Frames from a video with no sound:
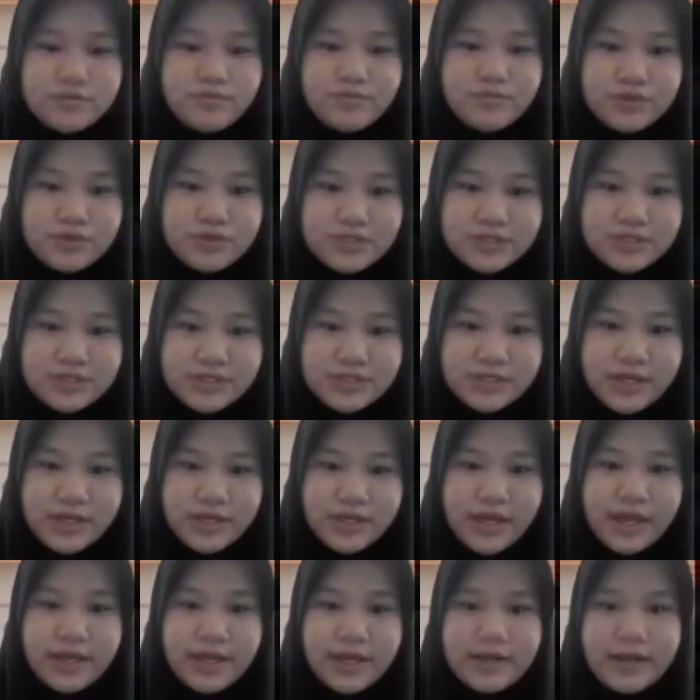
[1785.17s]
procedure,
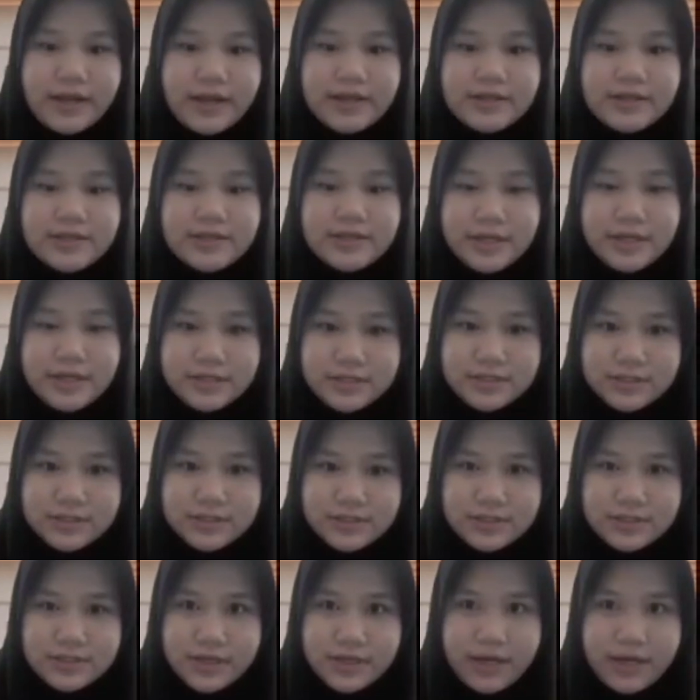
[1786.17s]
and
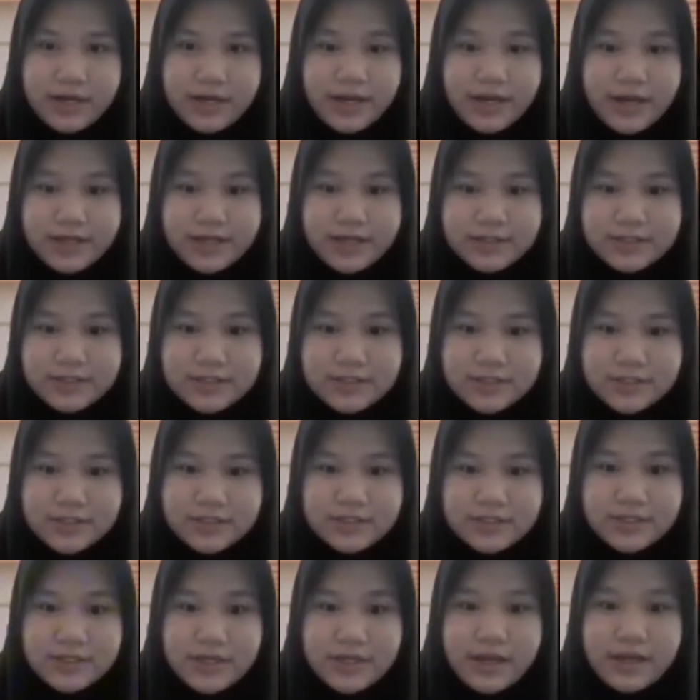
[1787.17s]
enhance
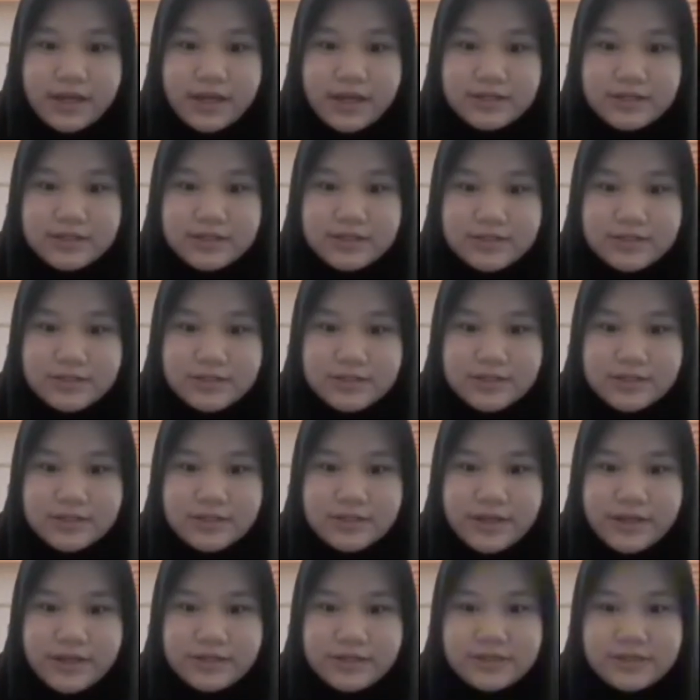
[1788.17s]
it and
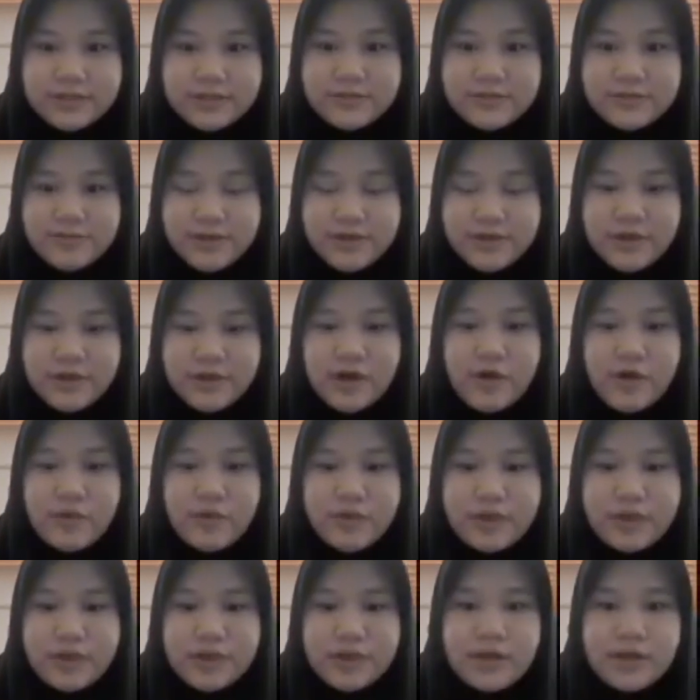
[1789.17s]
engagement
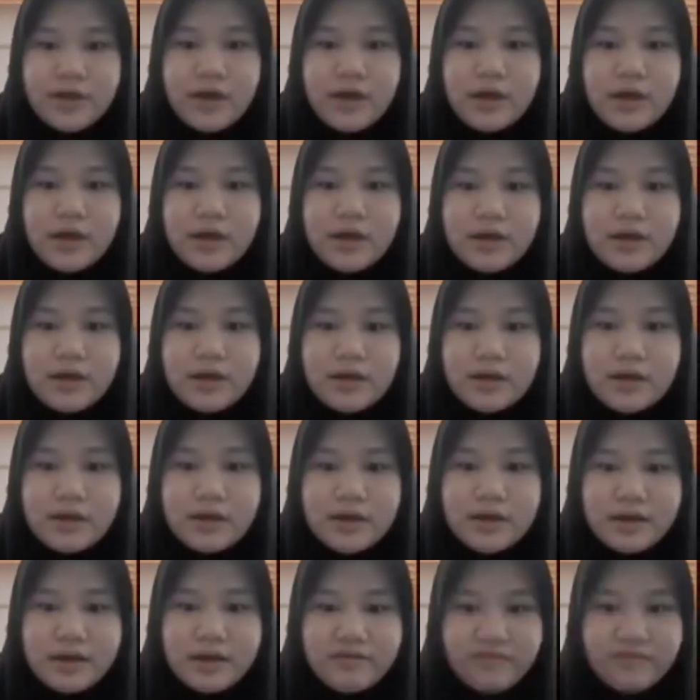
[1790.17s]
with
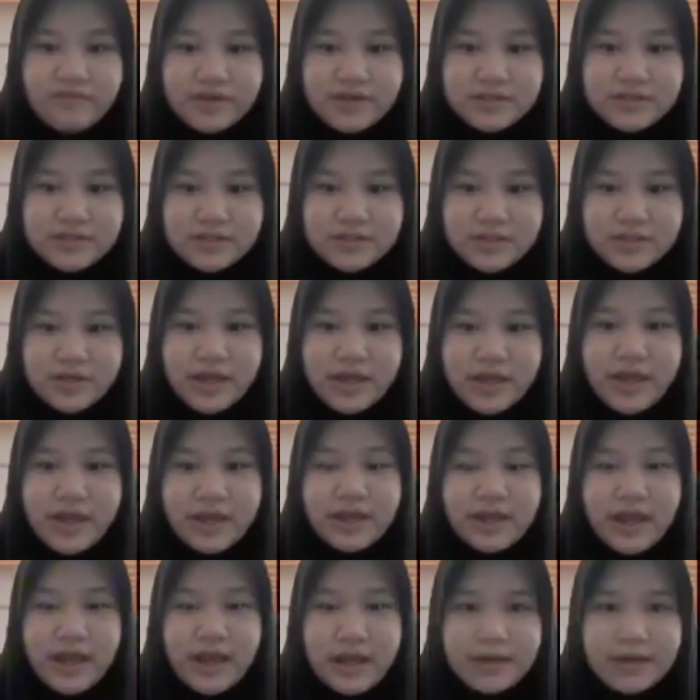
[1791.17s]
investor
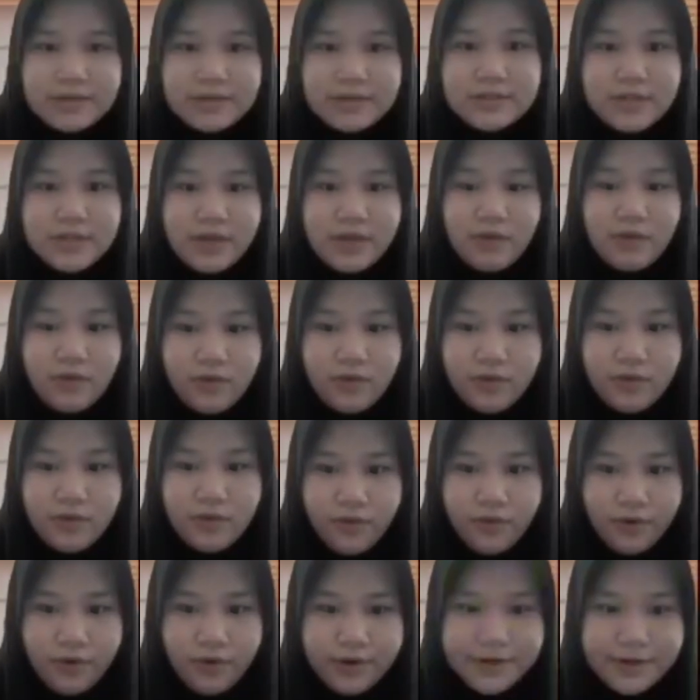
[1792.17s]
and other
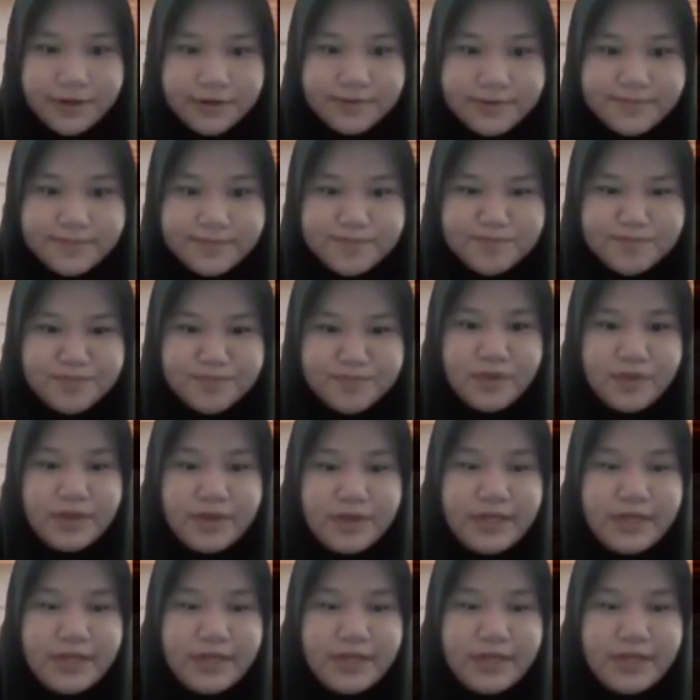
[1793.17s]
stakeholders.